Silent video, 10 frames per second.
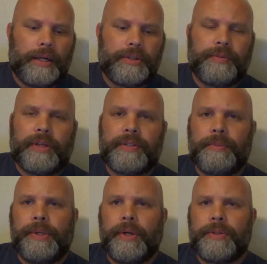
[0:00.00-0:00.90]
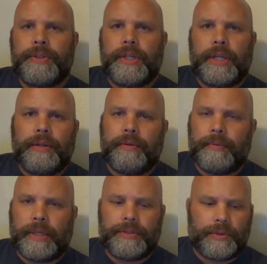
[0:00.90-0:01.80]
So if that's something you're interested in,
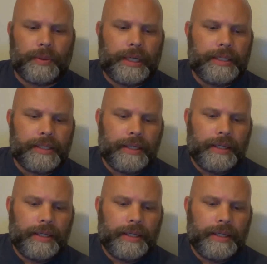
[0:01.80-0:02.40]
that's great.